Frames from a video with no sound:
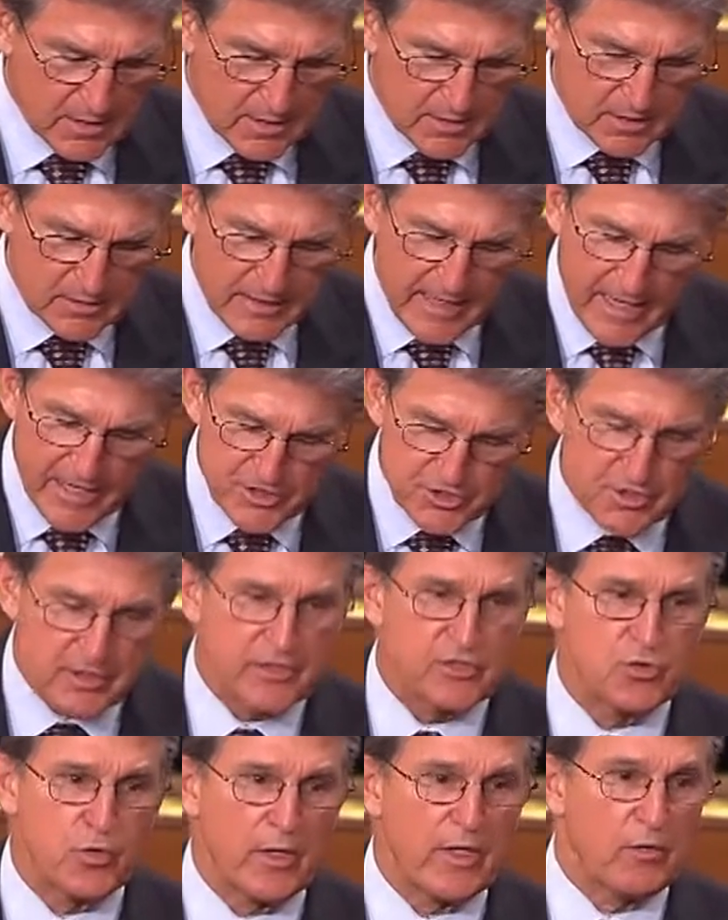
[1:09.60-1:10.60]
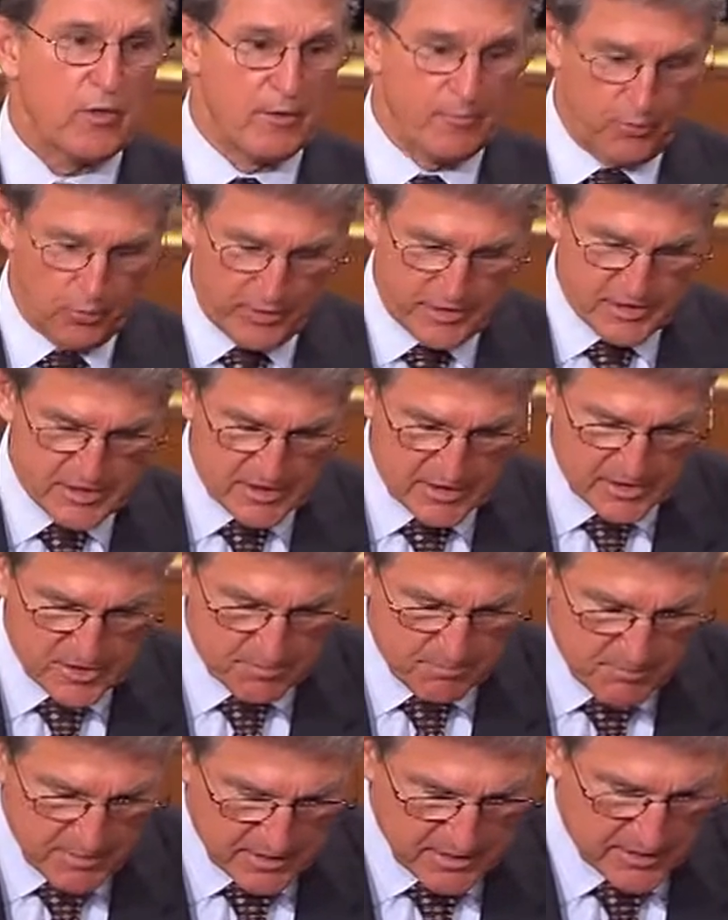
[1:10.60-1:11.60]
Nationally, 21.6
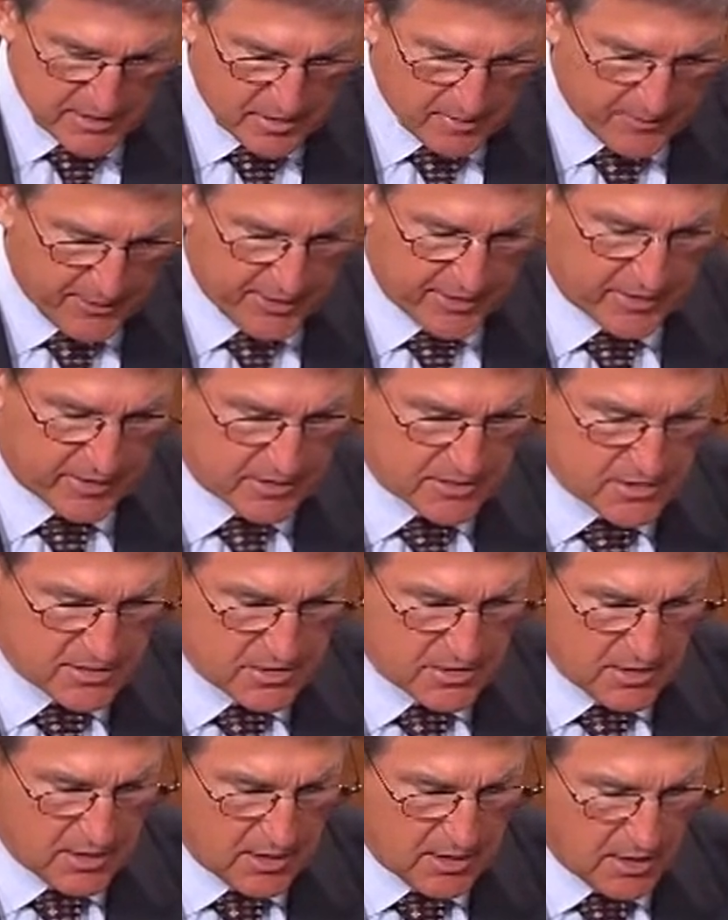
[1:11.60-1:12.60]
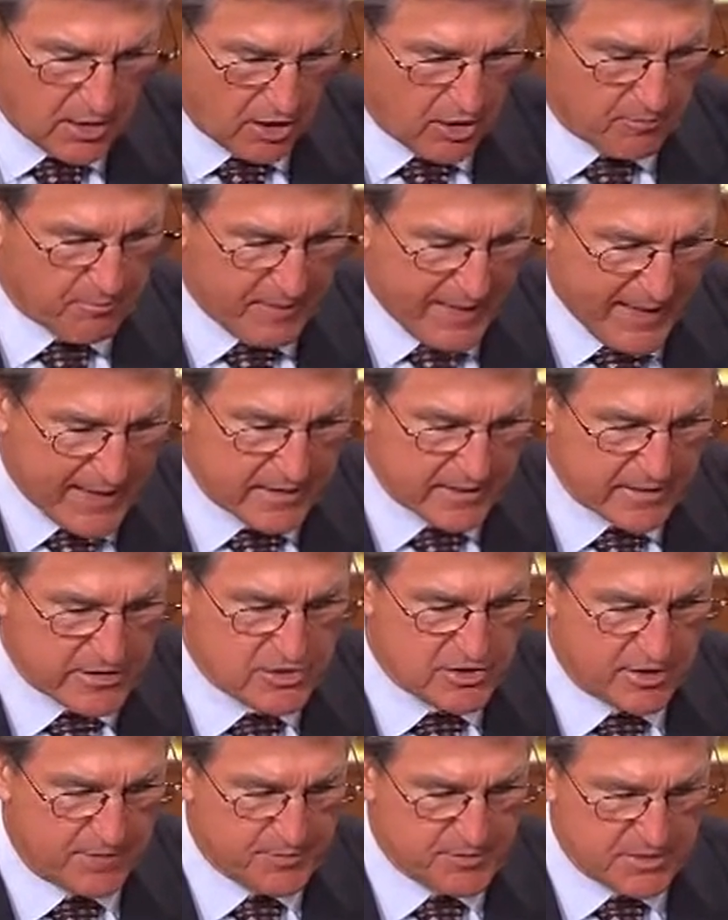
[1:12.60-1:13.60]
million Americans are battling
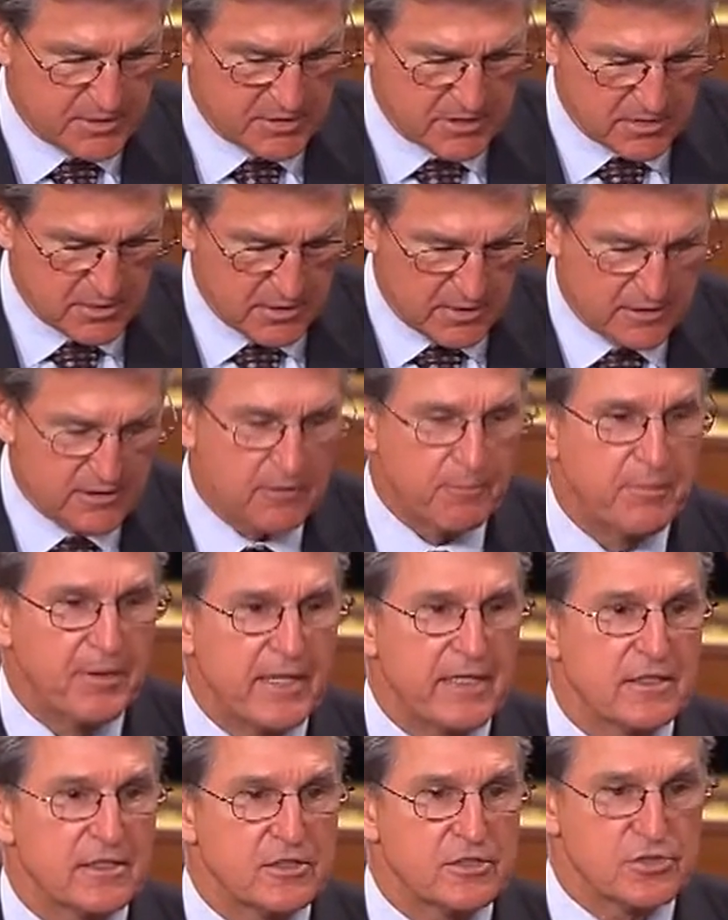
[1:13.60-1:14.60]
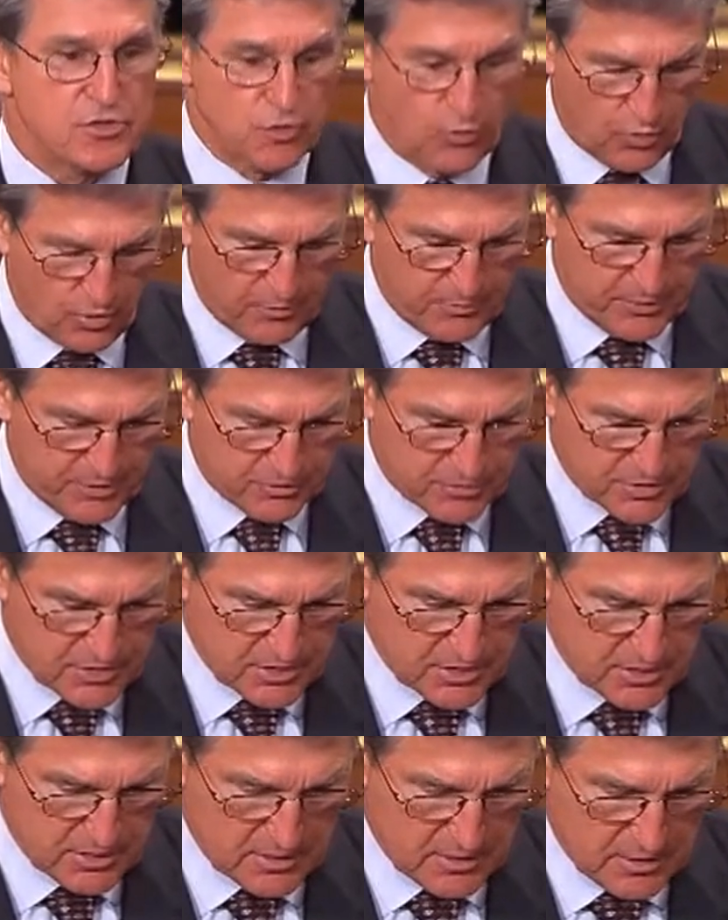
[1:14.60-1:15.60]
substance dependence or
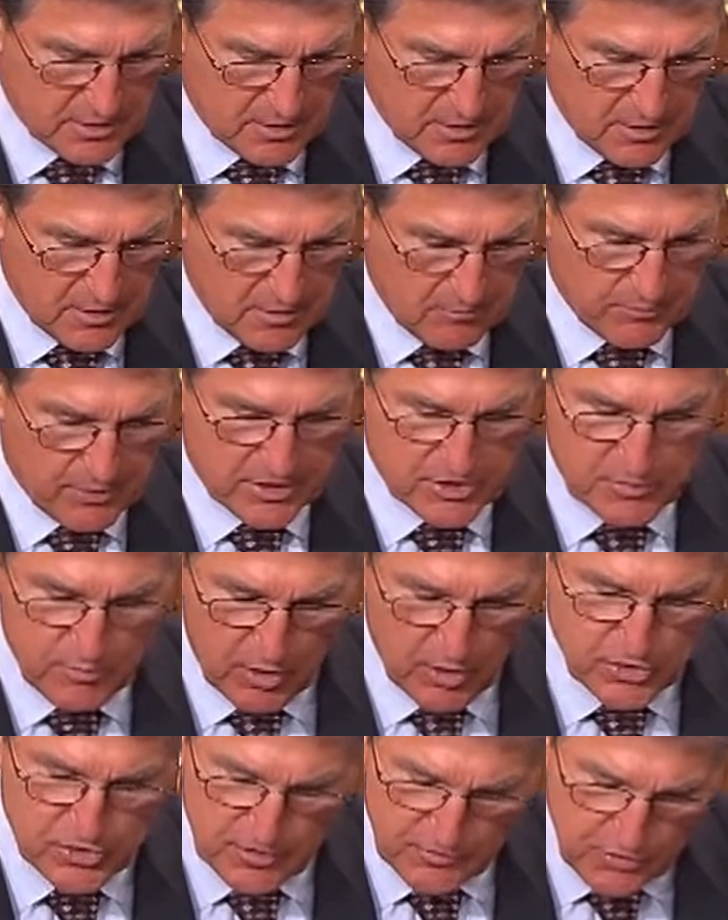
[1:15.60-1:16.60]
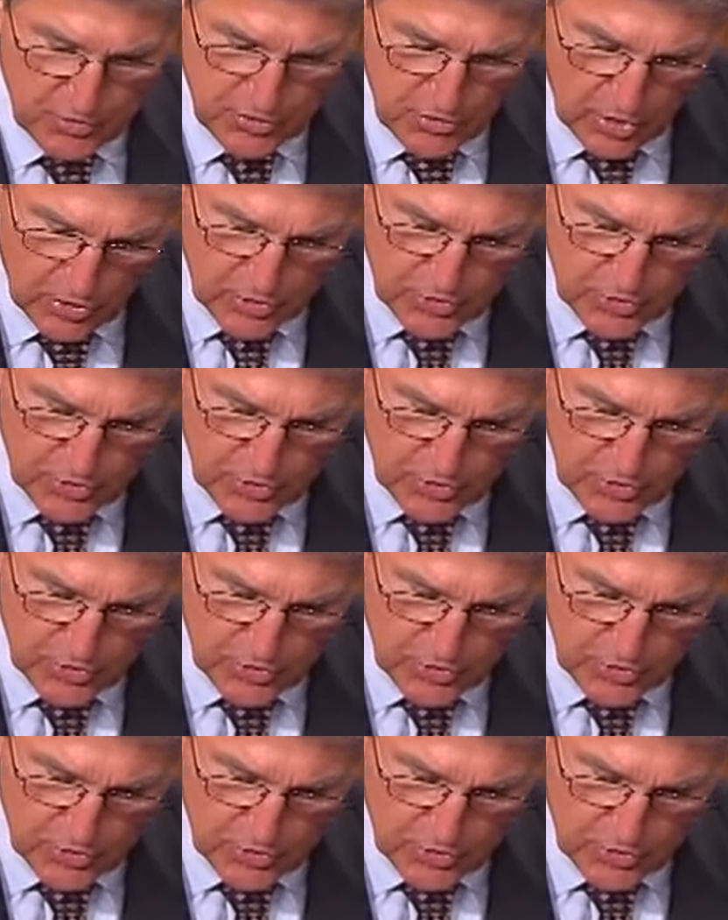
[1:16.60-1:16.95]
abuse. But as most of you know,